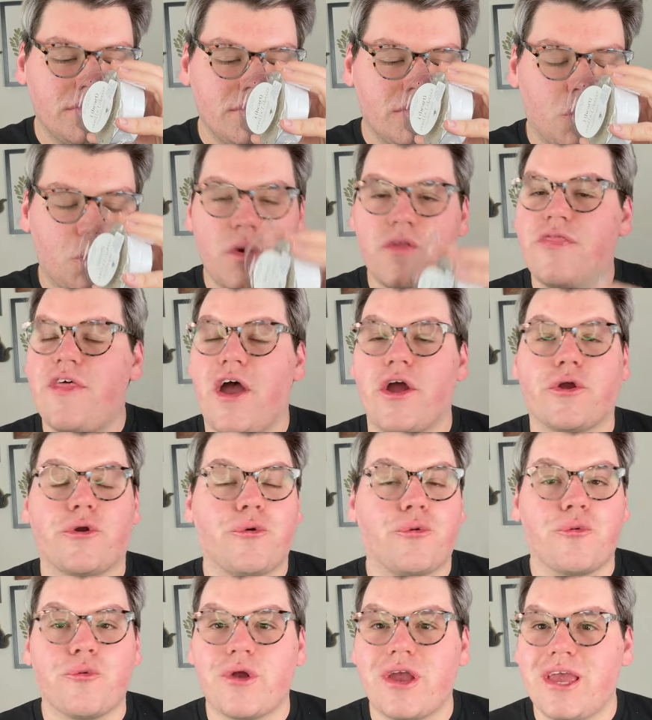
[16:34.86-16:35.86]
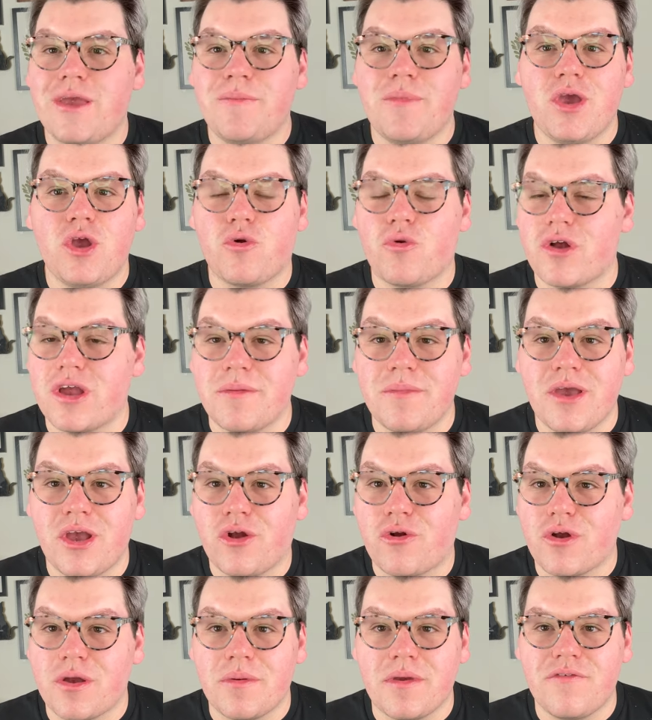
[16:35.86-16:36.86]
with that creamy, creamy,
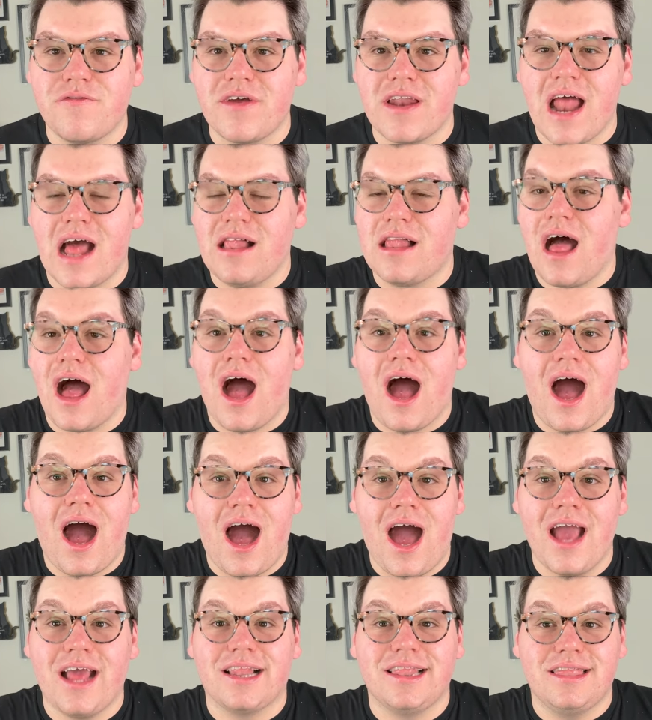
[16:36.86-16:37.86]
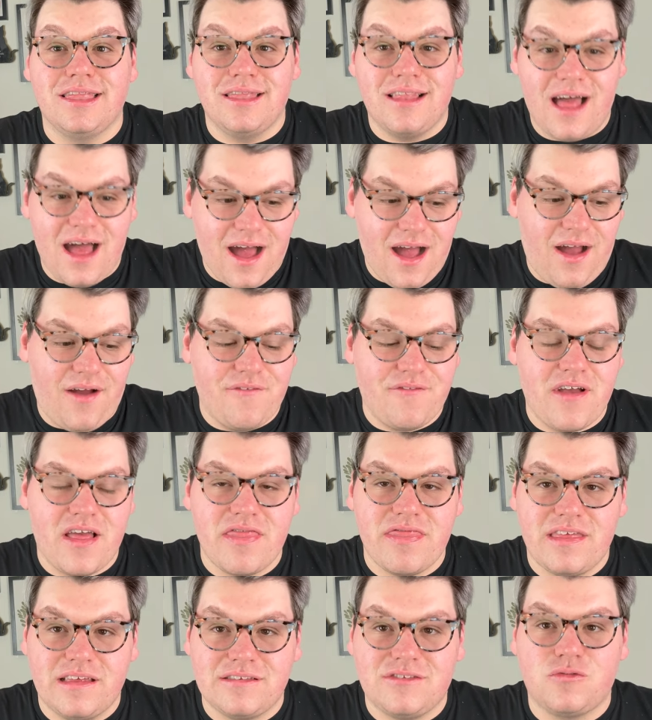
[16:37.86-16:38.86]
creamy vanilla. I
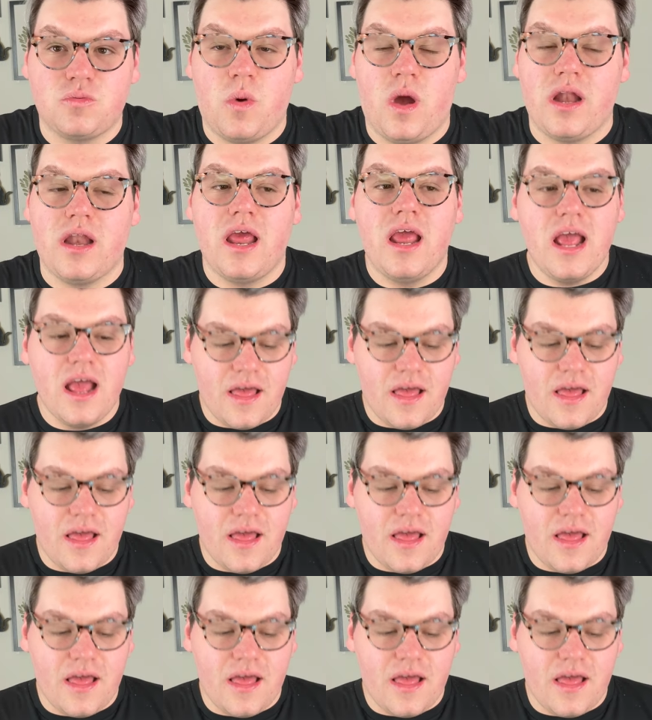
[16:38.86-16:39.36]
love this one.